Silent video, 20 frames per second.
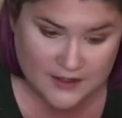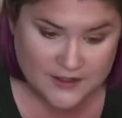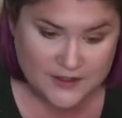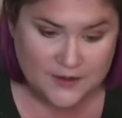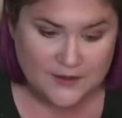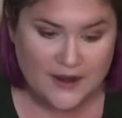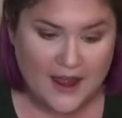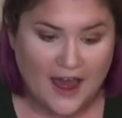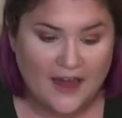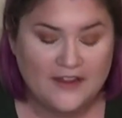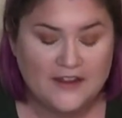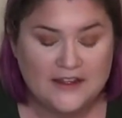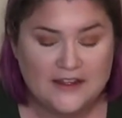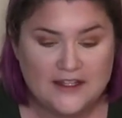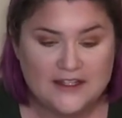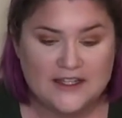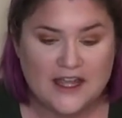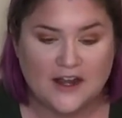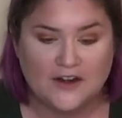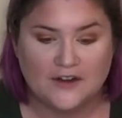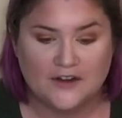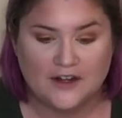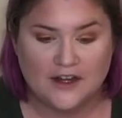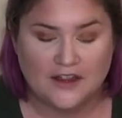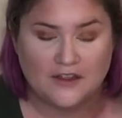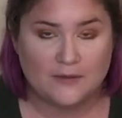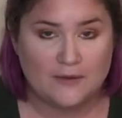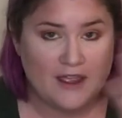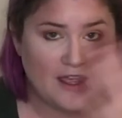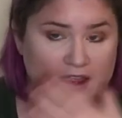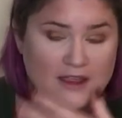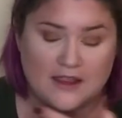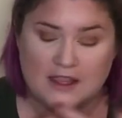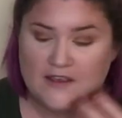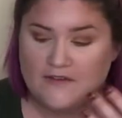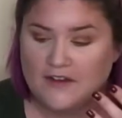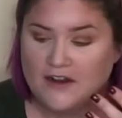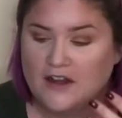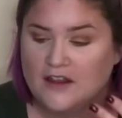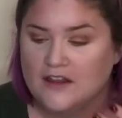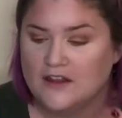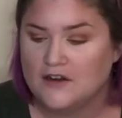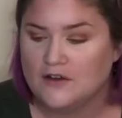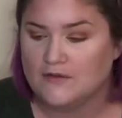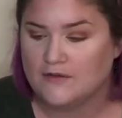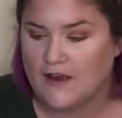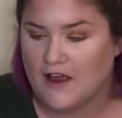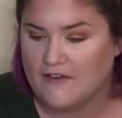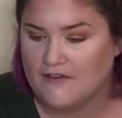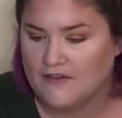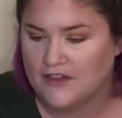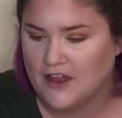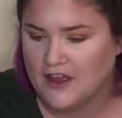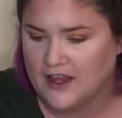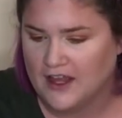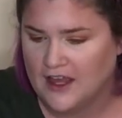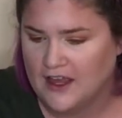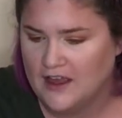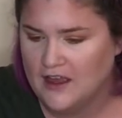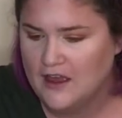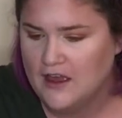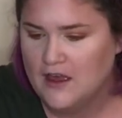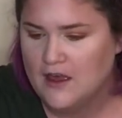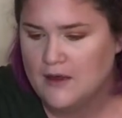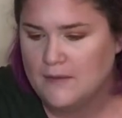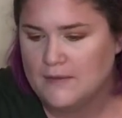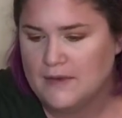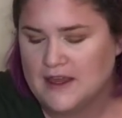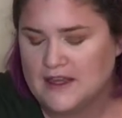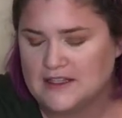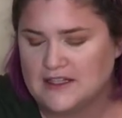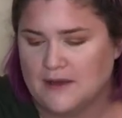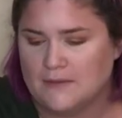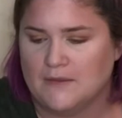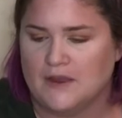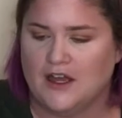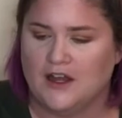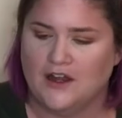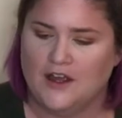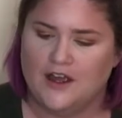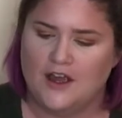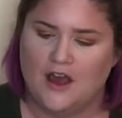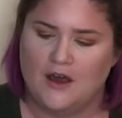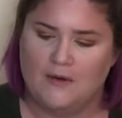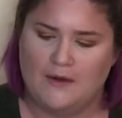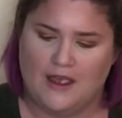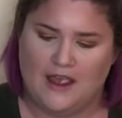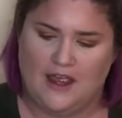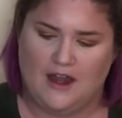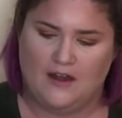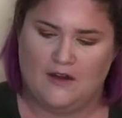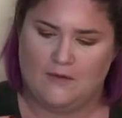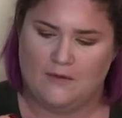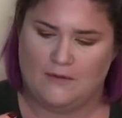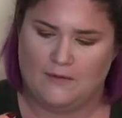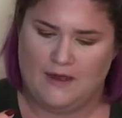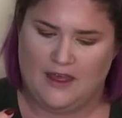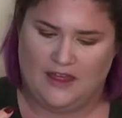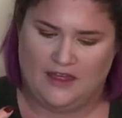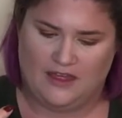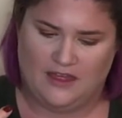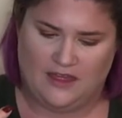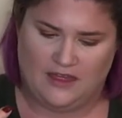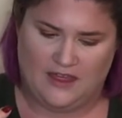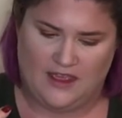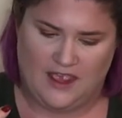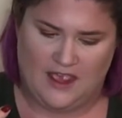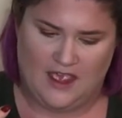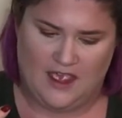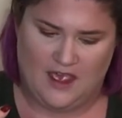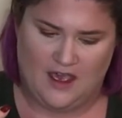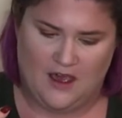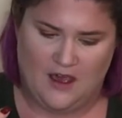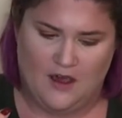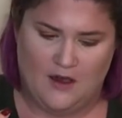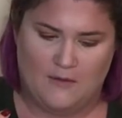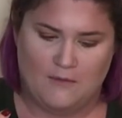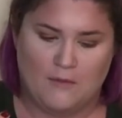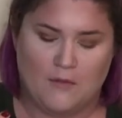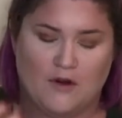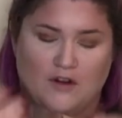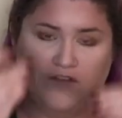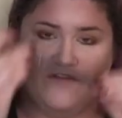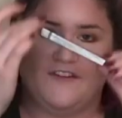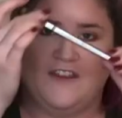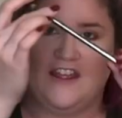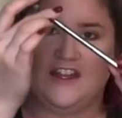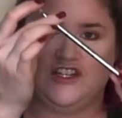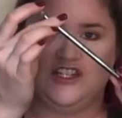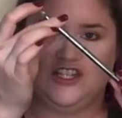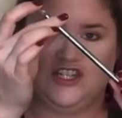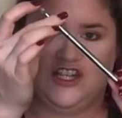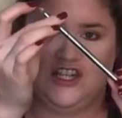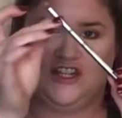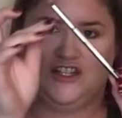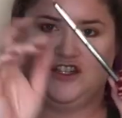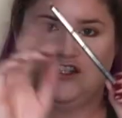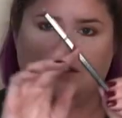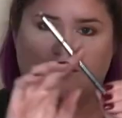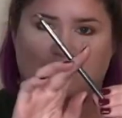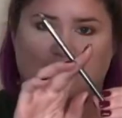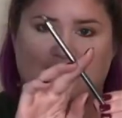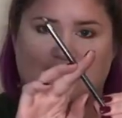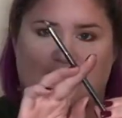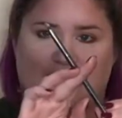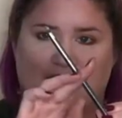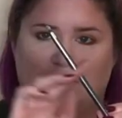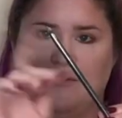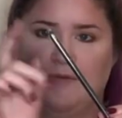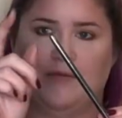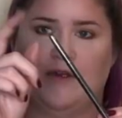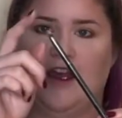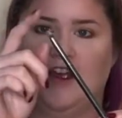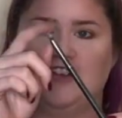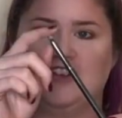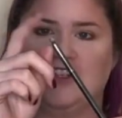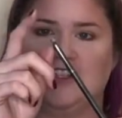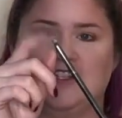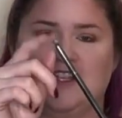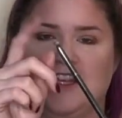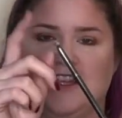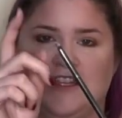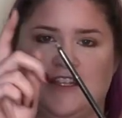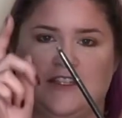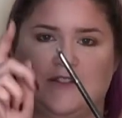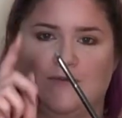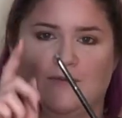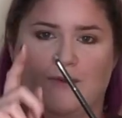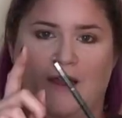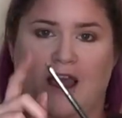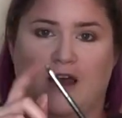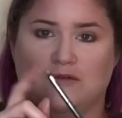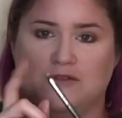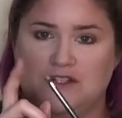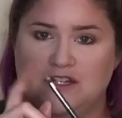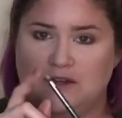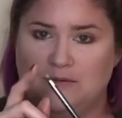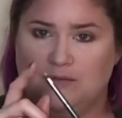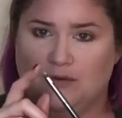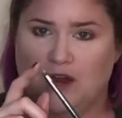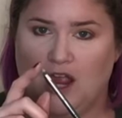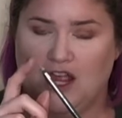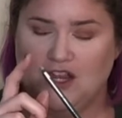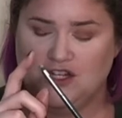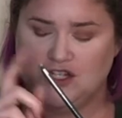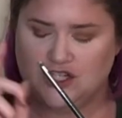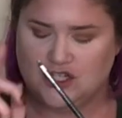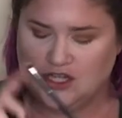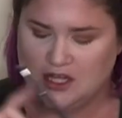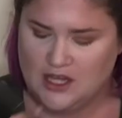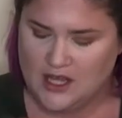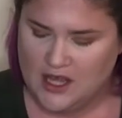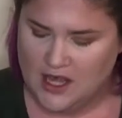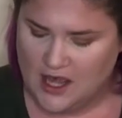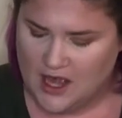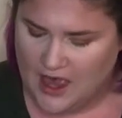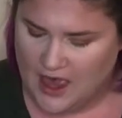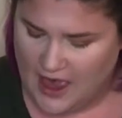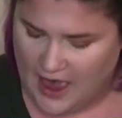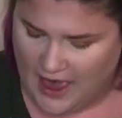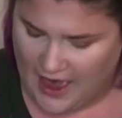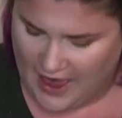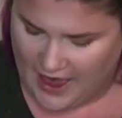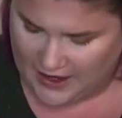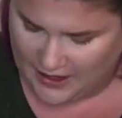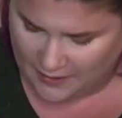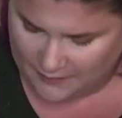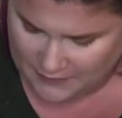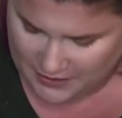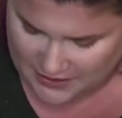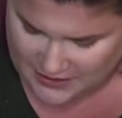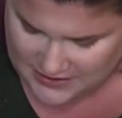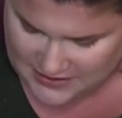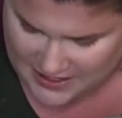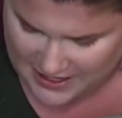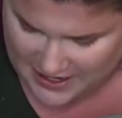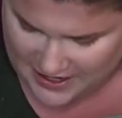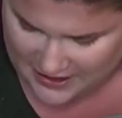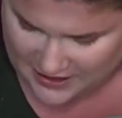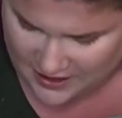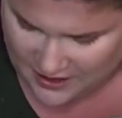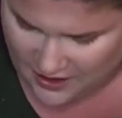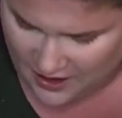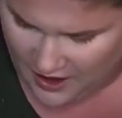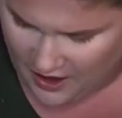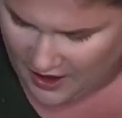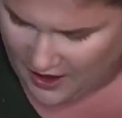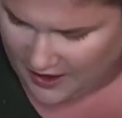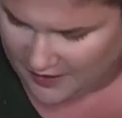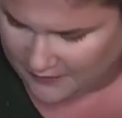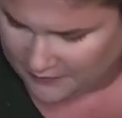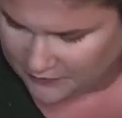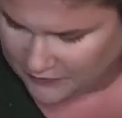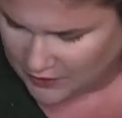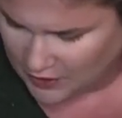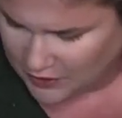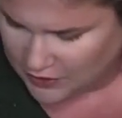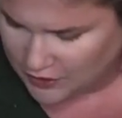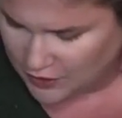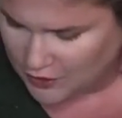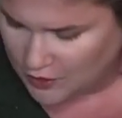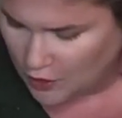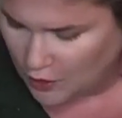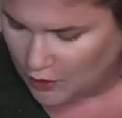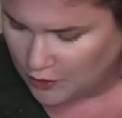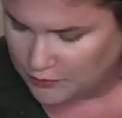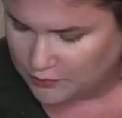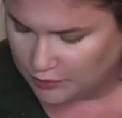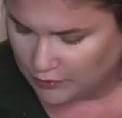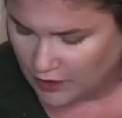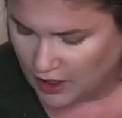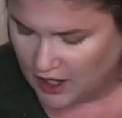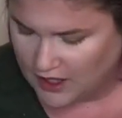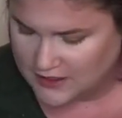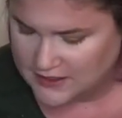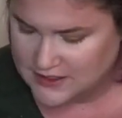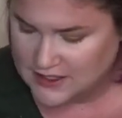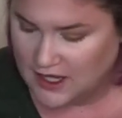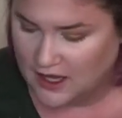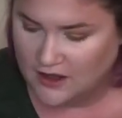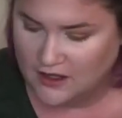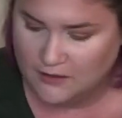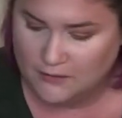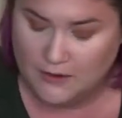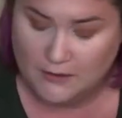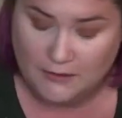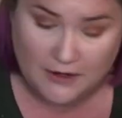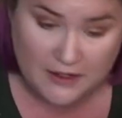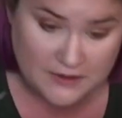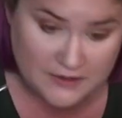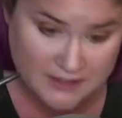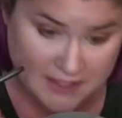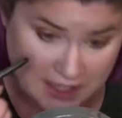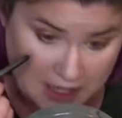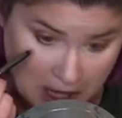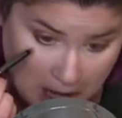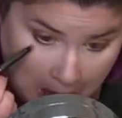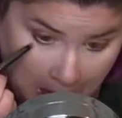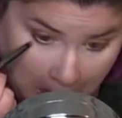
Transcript: So now that that's underneath, we can leave it a little rough looking because I'm gonna go in with the Morphe G27 brush. It's like this rounded brush. And I'm gonna take the gold bronze color we were using,